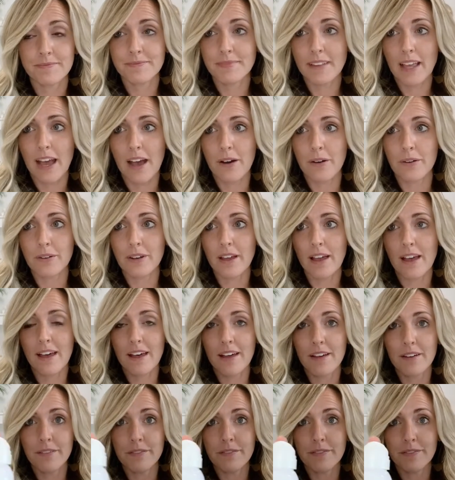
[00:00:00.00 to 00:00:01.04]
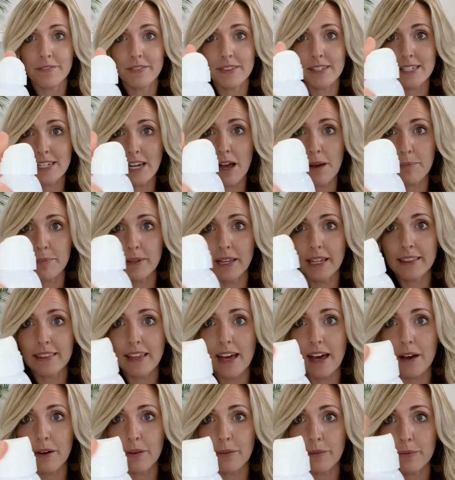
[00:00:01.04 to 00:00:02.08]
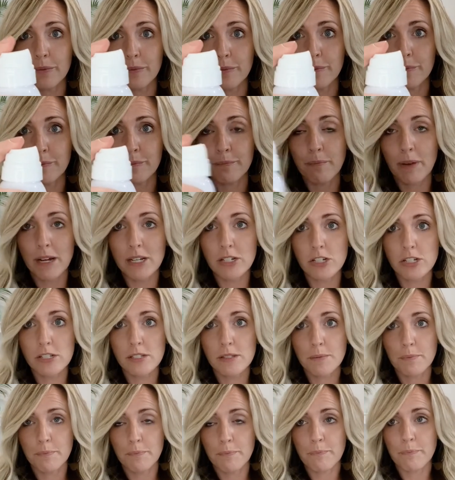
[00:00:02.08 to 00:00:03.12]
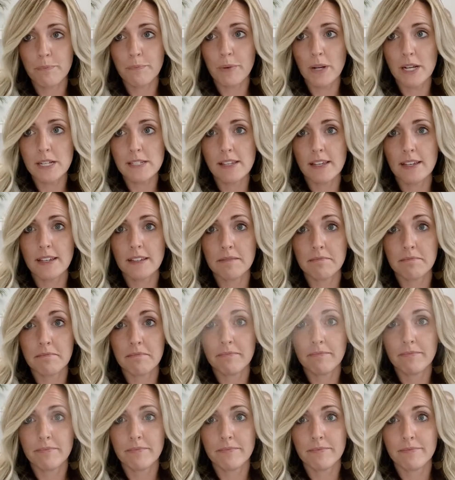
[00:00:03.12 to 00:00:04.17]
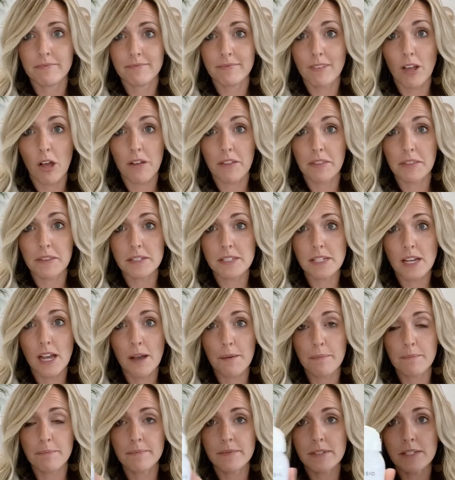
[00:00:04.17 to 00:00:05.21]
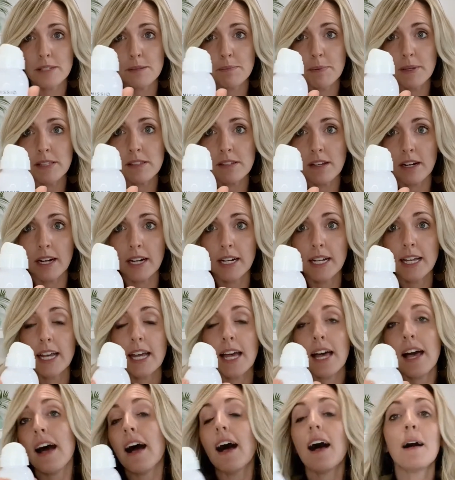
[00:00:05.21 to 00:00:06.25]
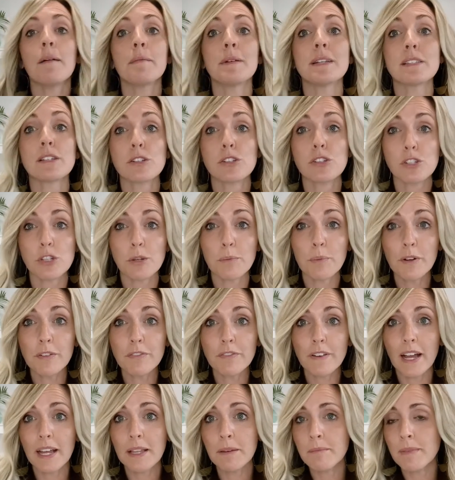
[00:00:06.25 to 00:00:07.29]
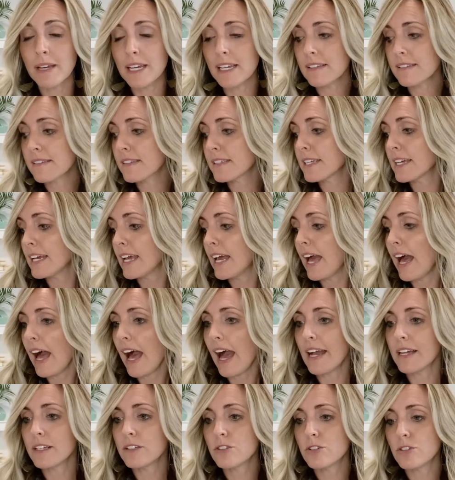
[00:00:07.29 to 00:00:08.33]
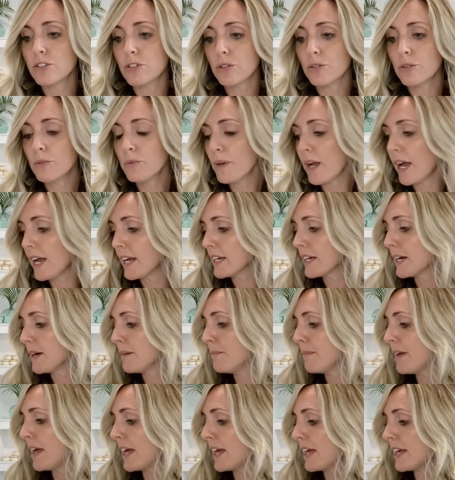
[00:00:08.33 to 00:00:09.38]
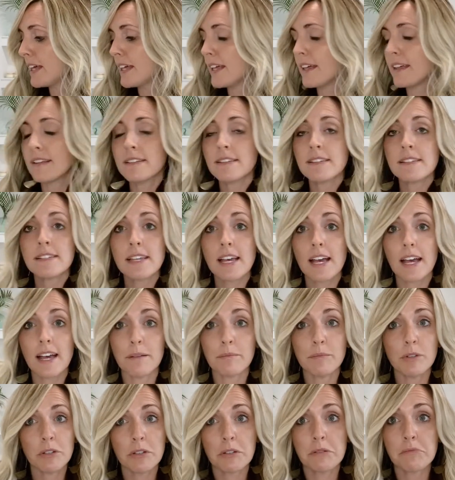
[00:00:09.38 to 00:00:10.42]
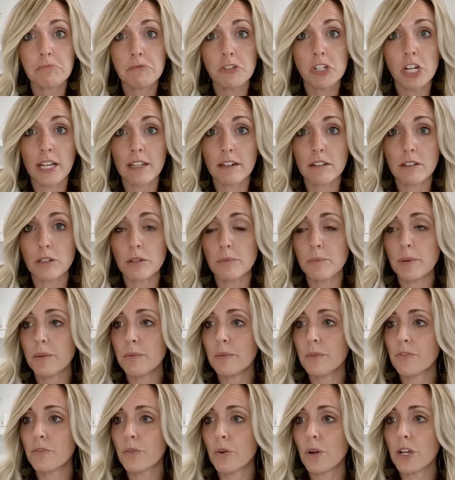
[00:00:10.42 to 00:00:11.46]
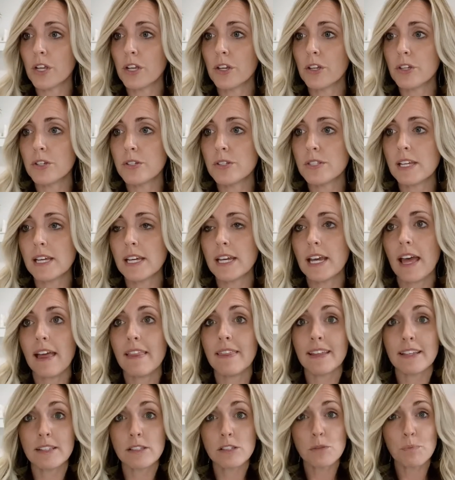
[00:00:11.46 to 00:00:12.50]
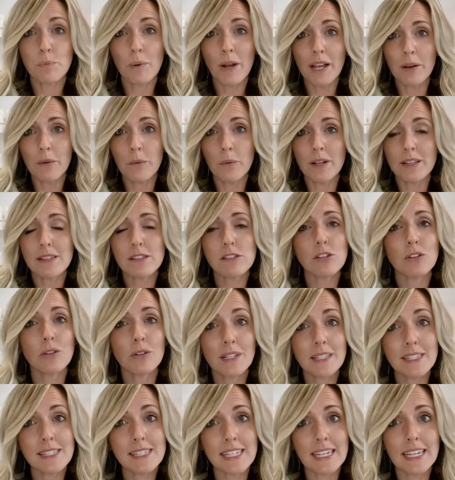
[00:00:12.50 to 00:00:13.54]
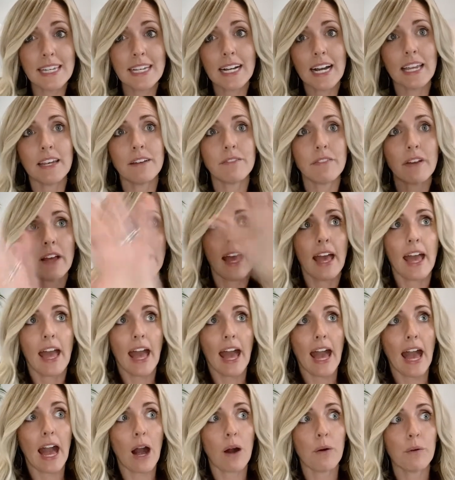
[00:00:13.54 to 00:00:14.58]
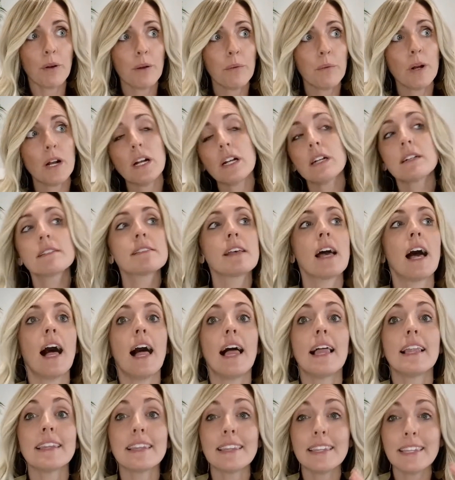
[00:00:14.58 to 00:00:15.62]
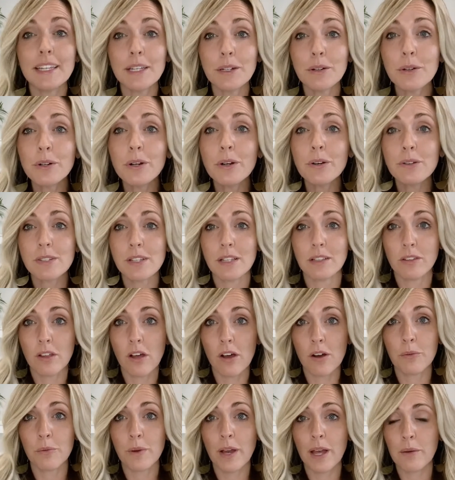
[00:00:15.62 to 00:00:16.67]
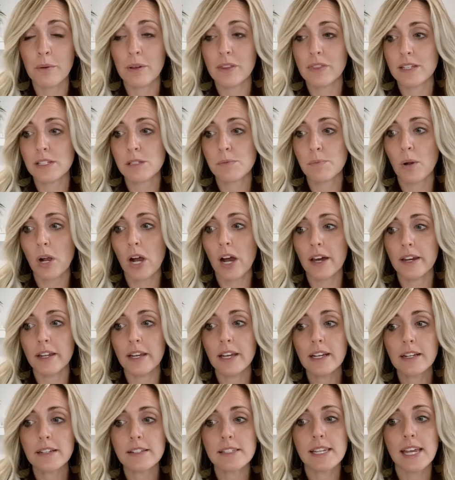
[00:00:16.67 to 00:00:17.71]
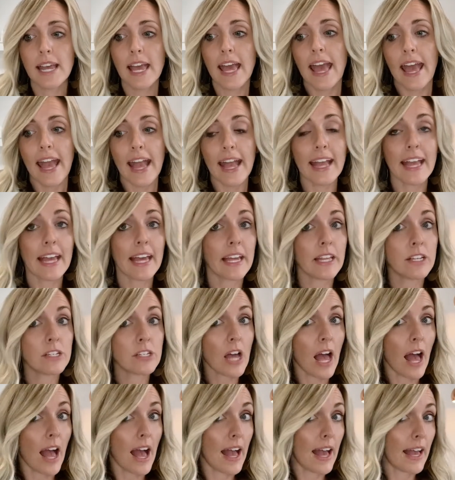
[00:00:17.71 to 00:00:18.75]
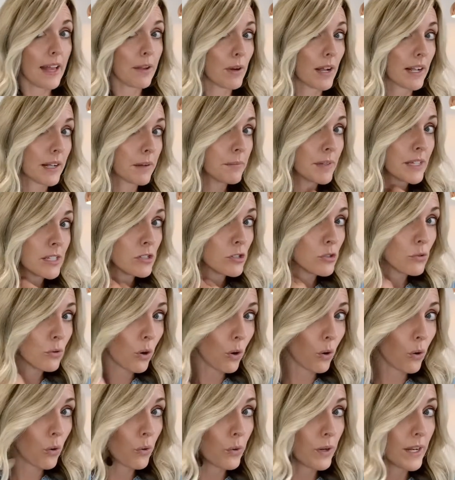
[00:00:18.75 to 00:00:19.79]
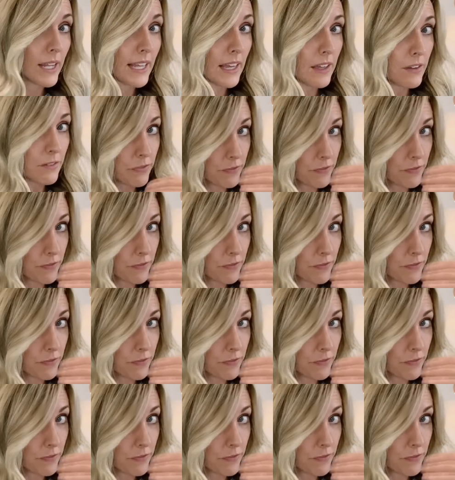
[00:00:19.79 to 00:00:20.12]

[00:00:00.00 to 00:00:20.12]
out of the top like that by just pressing on the top dispenser. It's a super fine mist. I do recommend you can shake it a little bit before you use it and then spray it once so you can see kind of how it works. A little goes a long way with this product, and I recommend you holding it